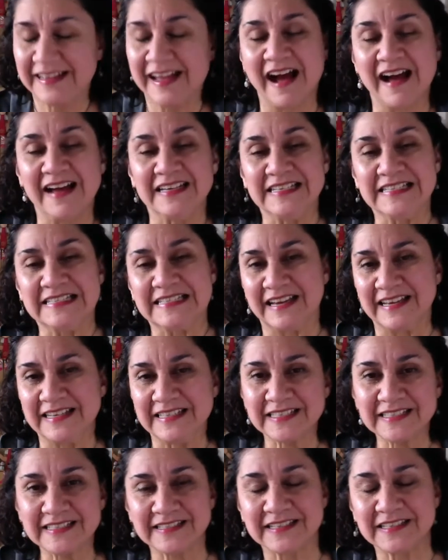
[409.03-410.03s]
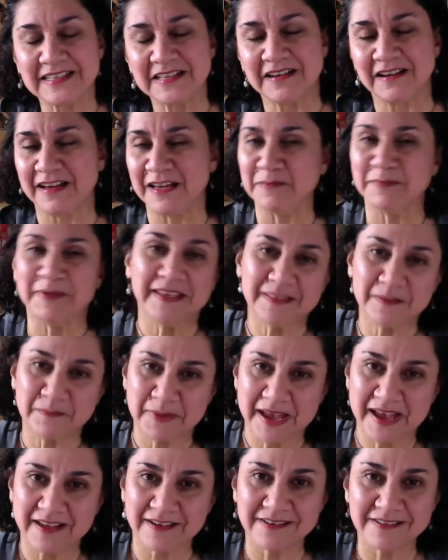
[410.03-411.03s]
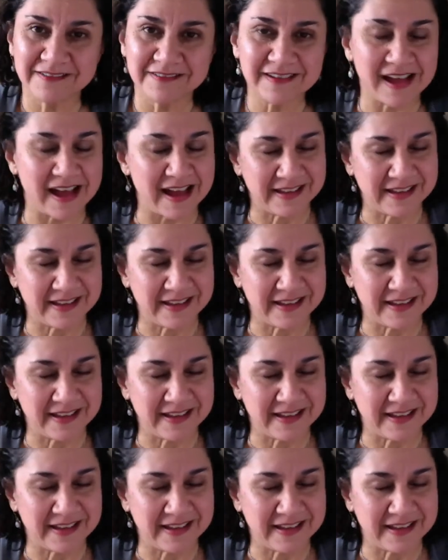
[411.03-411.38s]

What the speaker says: I designed it, I made the pattern,